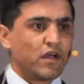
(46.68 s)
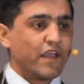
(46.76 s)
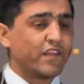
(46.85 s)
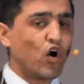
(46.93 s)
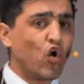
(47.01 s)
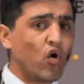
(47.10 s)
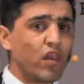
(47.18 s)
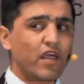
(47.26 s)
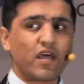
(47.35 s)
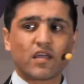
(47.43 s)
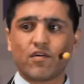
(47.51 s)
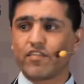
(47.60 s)
In the whole
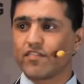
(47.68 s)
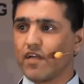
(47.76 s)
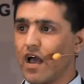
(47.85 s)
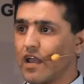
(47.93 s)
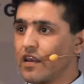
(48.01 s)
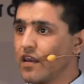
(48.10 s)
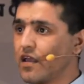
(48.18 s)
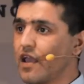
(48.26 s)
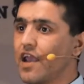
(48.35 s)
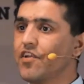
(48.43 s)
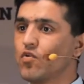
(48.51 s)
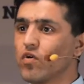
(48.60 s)
aircraft design,
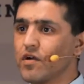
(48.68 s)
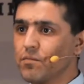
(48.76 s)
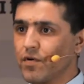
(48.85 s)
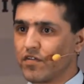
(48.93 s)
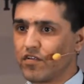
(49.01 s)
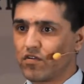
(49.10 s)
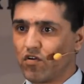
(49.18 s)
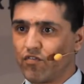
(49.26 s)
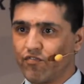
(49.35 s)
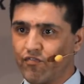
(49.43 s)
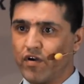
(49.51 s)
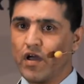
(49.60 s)
81%
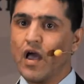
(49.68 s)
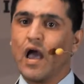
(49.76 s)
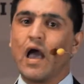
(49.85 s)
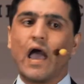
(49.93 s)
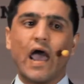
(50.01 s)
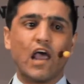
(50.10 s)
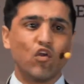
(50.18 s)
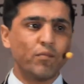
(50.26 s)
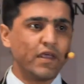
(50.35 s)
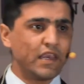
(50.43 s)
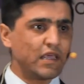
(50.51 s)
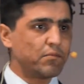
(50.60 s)
of
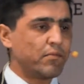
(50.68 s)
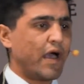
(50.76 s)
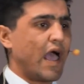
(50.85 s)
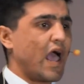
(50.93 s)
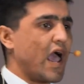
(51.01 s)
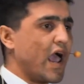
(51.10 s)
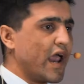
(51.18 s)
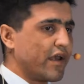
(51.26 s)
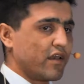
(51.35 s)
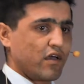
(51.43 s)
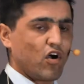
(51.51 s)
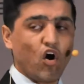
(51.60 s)
aluminum
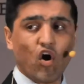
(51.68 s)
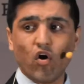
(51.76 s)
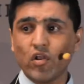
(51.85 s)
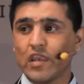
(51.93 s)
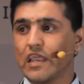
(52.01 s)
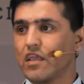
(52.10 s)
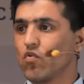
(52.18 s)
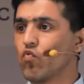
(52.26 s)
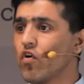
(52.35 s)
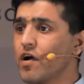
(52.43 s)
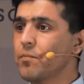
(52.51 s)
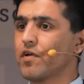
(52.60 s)
and only
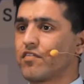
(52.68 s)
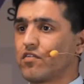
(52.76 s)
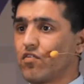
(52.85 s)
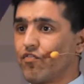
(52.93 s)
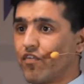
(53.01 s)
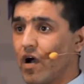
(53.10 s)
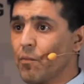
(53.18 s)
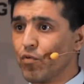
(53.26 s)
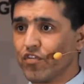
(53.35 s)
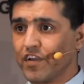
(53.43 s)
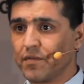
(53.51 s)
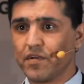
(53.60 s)
1% of
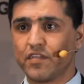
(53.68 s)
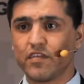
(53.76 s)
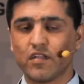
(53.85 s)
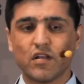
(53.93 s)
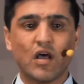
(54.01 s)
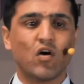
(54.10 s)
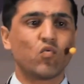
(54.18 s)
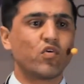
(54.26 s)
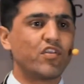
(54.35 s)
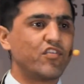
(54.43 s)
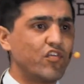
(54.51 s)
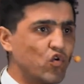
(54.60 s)
composite material were
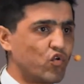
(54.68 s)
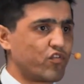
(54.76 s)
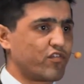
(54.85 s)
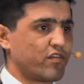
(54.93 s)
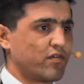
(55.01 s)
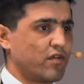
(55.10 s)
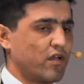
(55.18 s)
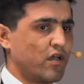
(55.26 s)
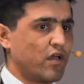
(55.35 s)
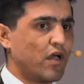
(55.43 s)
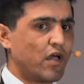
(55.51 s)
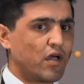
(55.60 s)
used.
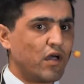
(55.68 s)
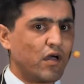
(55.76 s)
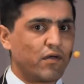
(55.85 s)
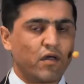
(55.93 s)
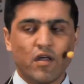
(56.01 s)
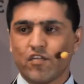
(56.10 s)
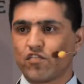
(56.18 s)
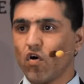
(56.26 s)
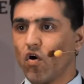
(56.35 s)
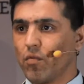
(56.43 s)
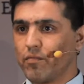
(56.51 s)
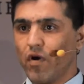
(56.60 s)

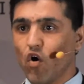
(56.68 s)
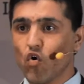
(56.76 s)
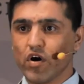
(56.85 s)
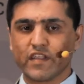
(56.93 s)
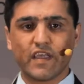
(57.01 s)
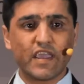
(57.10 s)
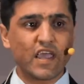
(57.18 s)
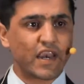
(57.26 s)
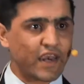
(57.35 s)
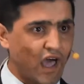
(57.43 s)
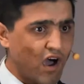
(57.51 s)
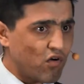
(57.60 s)
So over the year
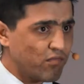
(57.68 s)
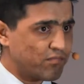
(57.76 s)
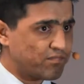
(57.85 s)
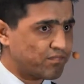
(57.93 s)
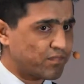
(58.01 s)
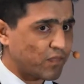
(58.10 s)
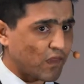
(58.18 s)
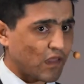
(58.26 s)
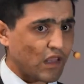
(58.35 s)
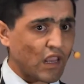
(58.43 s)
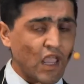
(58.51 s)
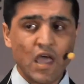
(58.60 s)
now,
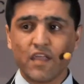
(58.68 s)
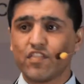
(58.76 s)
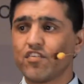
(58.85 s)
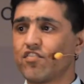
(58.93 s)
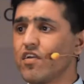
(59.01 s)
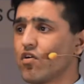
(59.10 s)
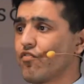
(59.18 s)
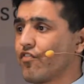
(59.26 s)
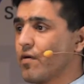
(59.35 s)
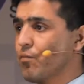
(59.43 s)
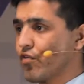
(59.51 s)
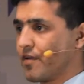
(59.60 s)
the share of
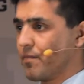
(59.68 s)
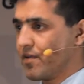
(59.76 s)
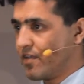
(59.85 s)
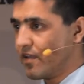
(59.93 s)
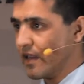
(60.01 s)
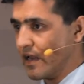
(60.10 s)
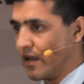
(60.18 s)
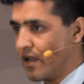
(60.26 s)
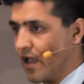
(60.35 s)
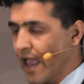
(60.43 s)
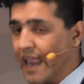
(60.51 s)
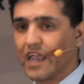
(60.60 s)
composite material
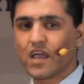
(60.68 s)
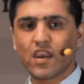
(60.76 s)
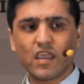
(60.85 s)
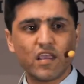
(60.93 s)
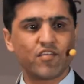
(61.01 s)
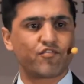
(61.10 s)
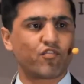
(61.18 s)
increased